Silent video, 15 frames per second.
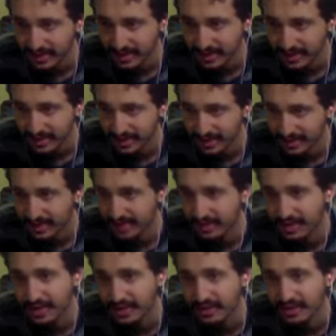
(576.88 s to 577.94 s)

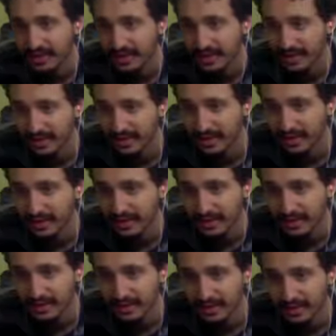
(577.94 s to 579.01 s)

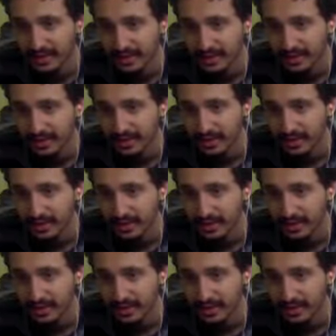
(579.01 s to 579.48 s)
Nothing is said.